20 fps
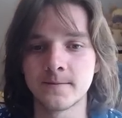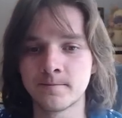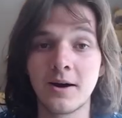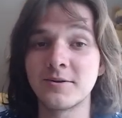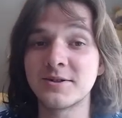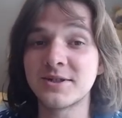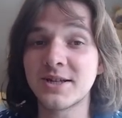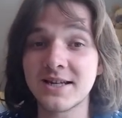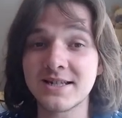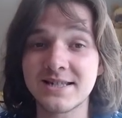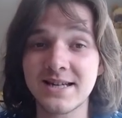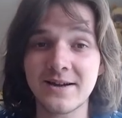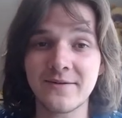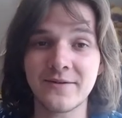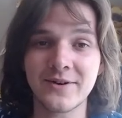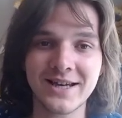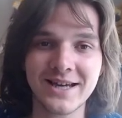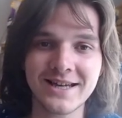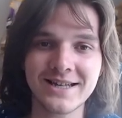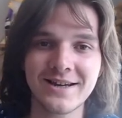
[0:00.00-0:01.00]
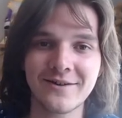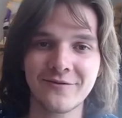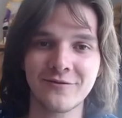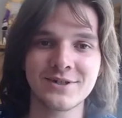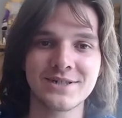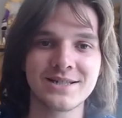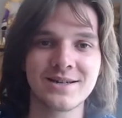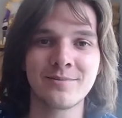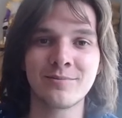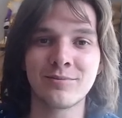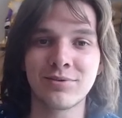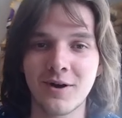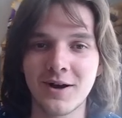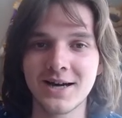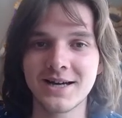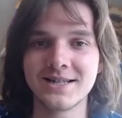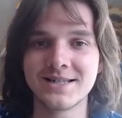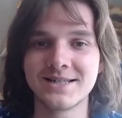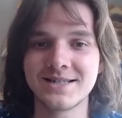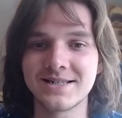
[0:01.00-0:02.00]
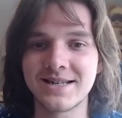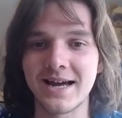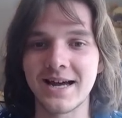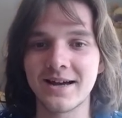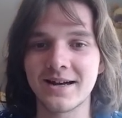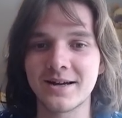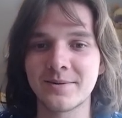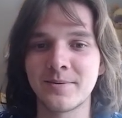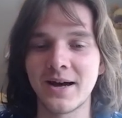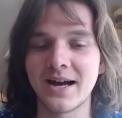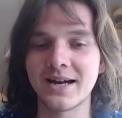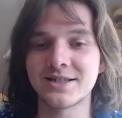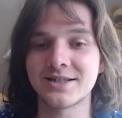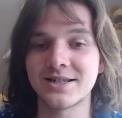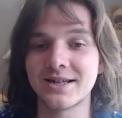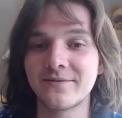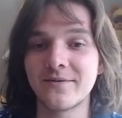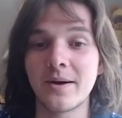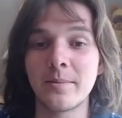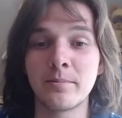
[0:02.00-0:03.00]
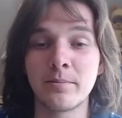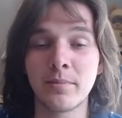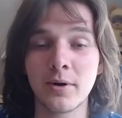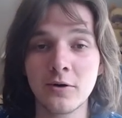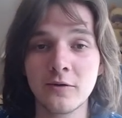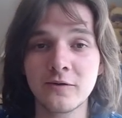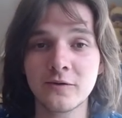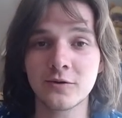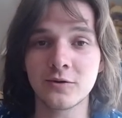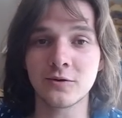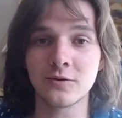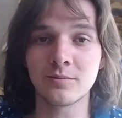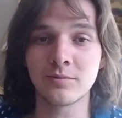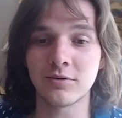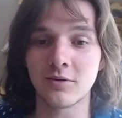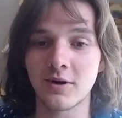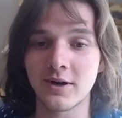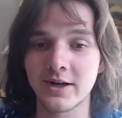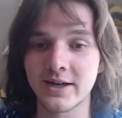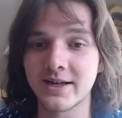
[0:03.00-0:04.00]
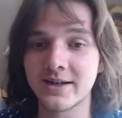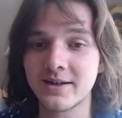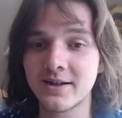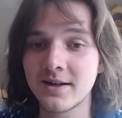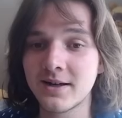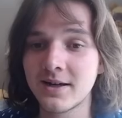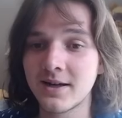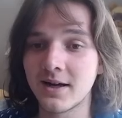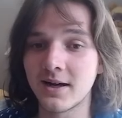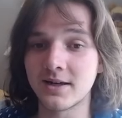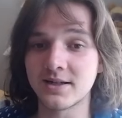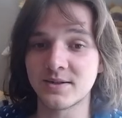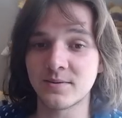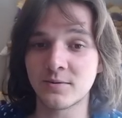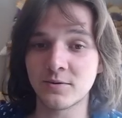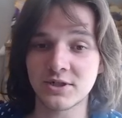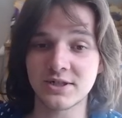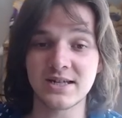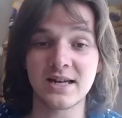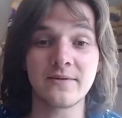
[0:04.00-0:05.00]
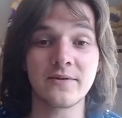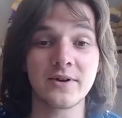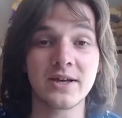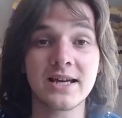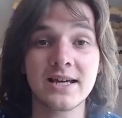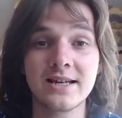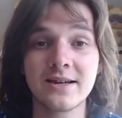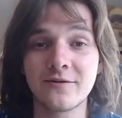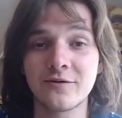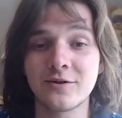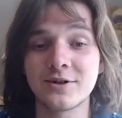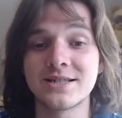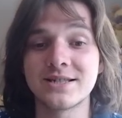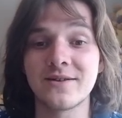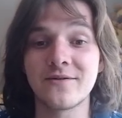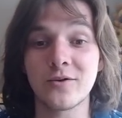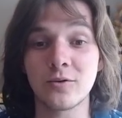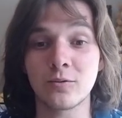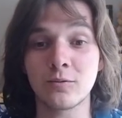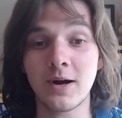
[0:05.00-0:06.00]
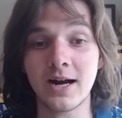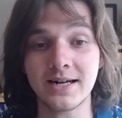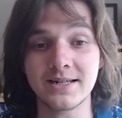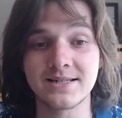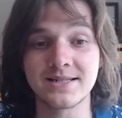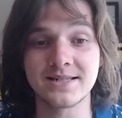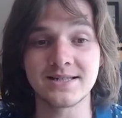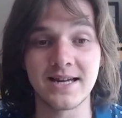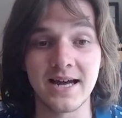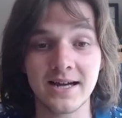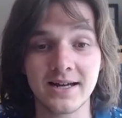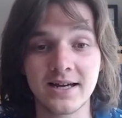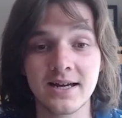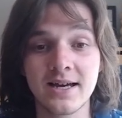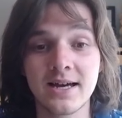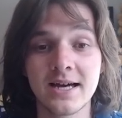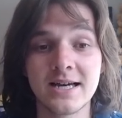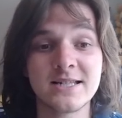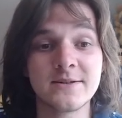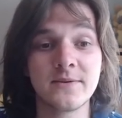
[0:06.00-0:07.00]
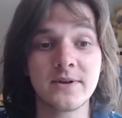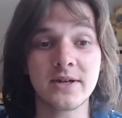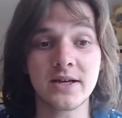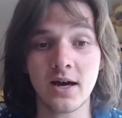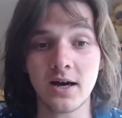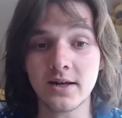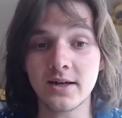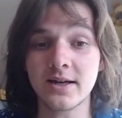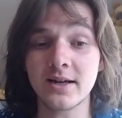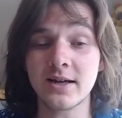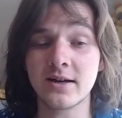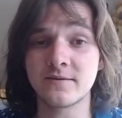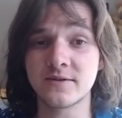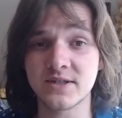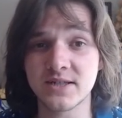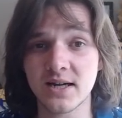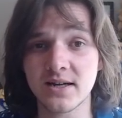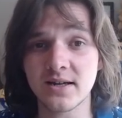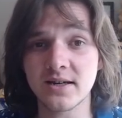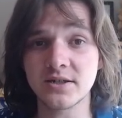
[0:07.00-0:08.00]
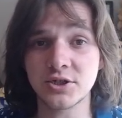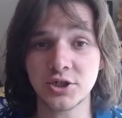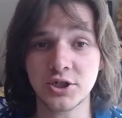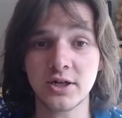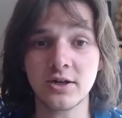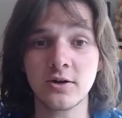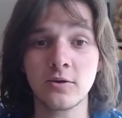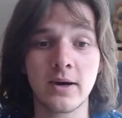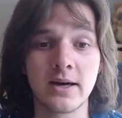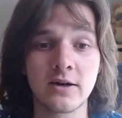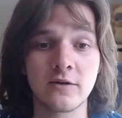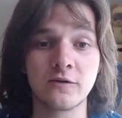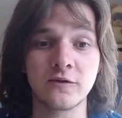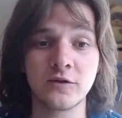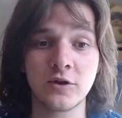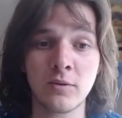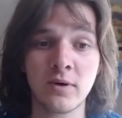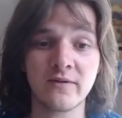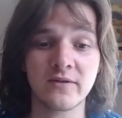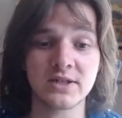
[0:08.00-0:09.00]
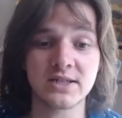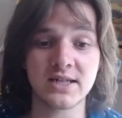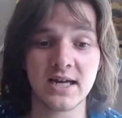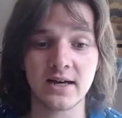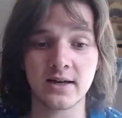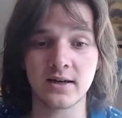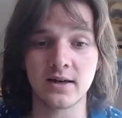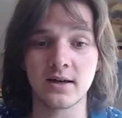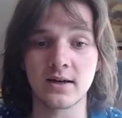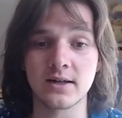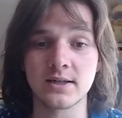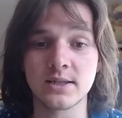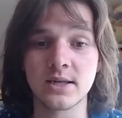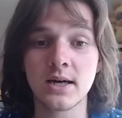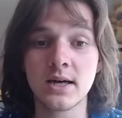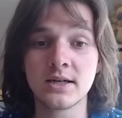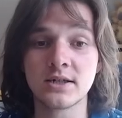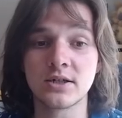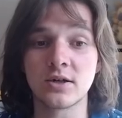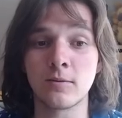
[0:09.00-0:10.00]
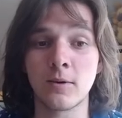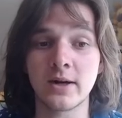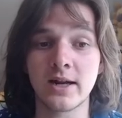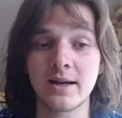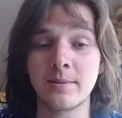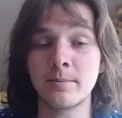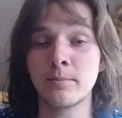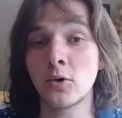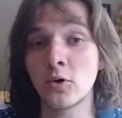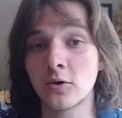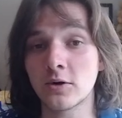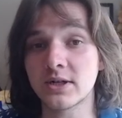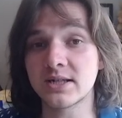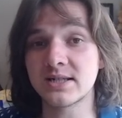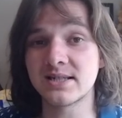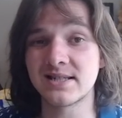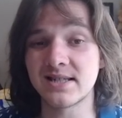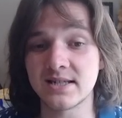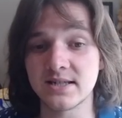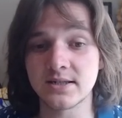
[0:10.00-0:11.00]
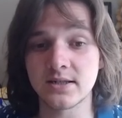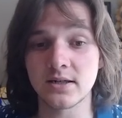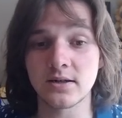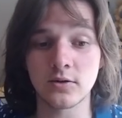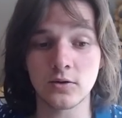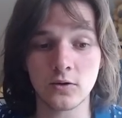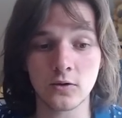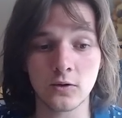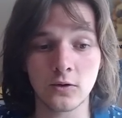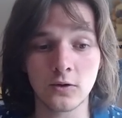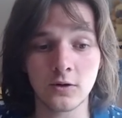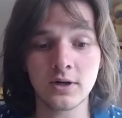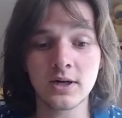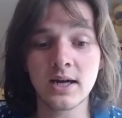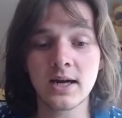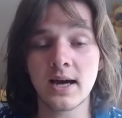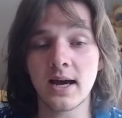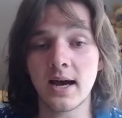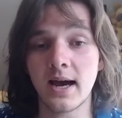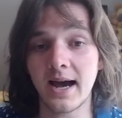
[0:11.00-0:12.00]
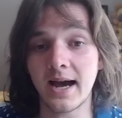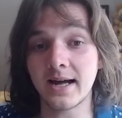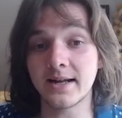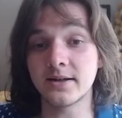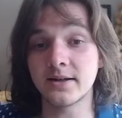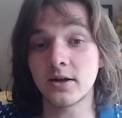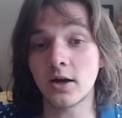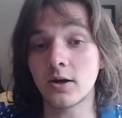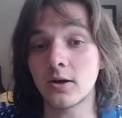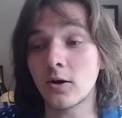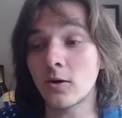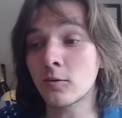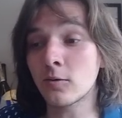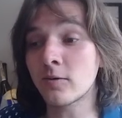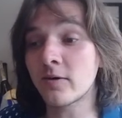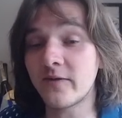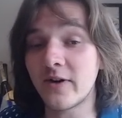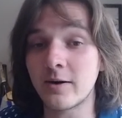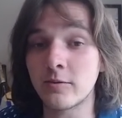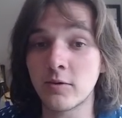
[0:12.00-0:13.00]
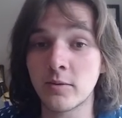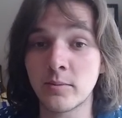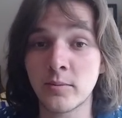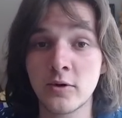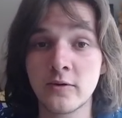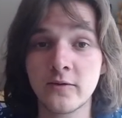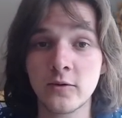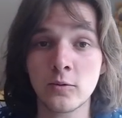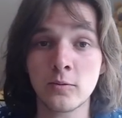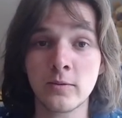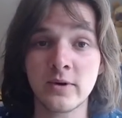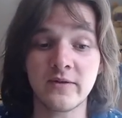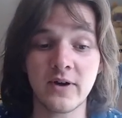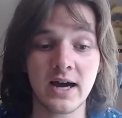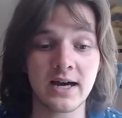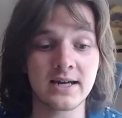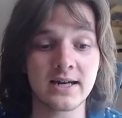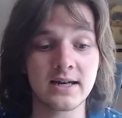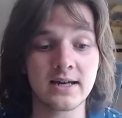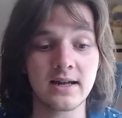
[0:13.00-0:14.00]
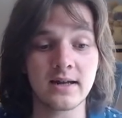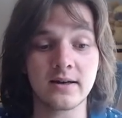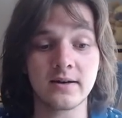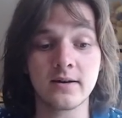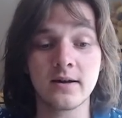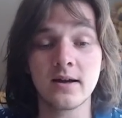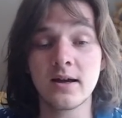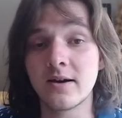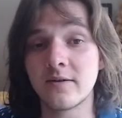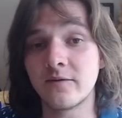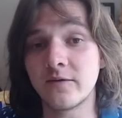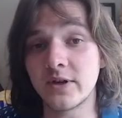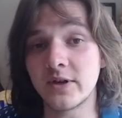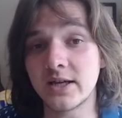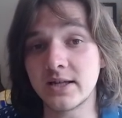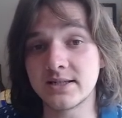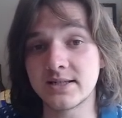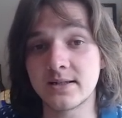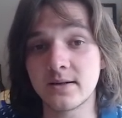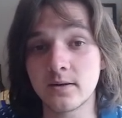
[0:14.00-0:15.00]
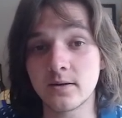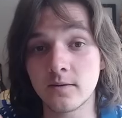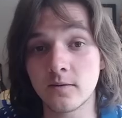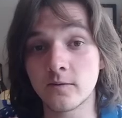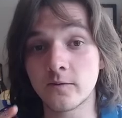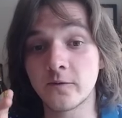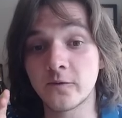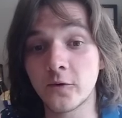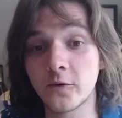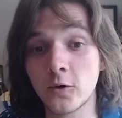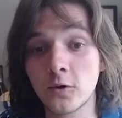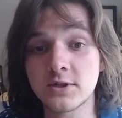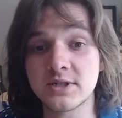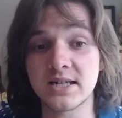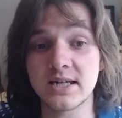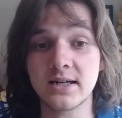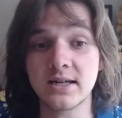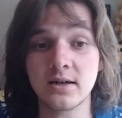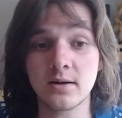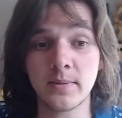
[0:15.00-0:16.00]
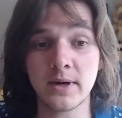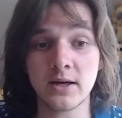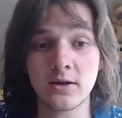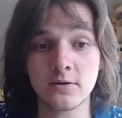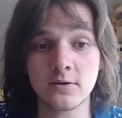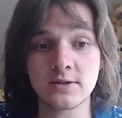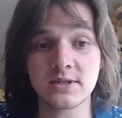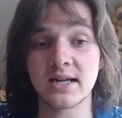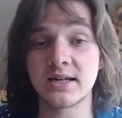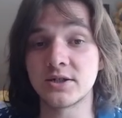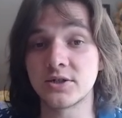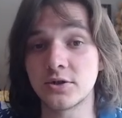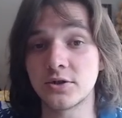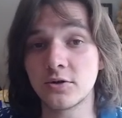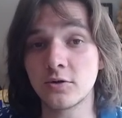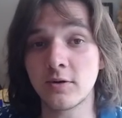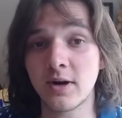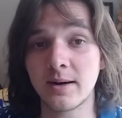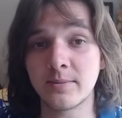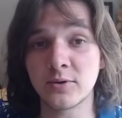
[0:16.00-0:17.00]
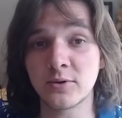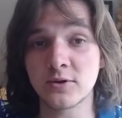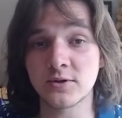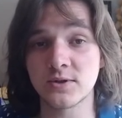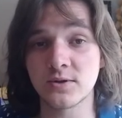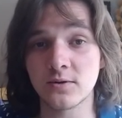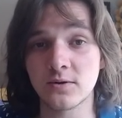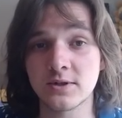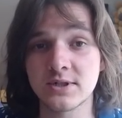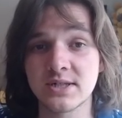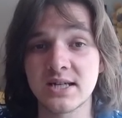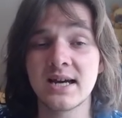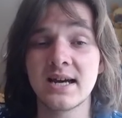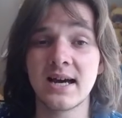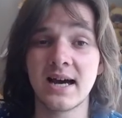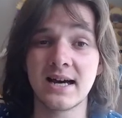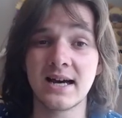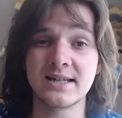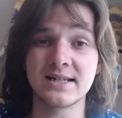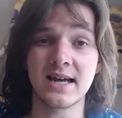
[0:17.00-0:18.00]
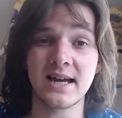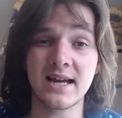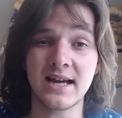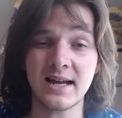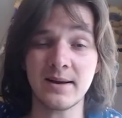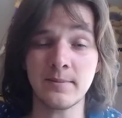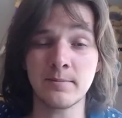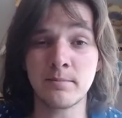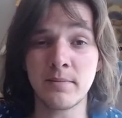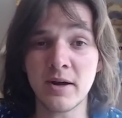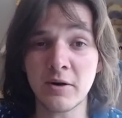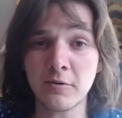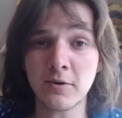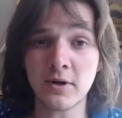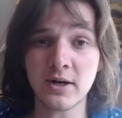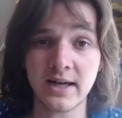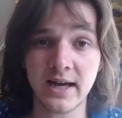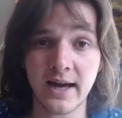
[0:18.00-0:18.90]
I was going to say the key difference to Brian's deck, but actually they're both called Brian, so we'll just say the key difference to the Rat's deck is the cutting of Sudden Chill and a few other tech cards to run a more consistent core, and along with that removal, we've added in the 4 Tinkerbells and 2 Grab Your Swords as a mirror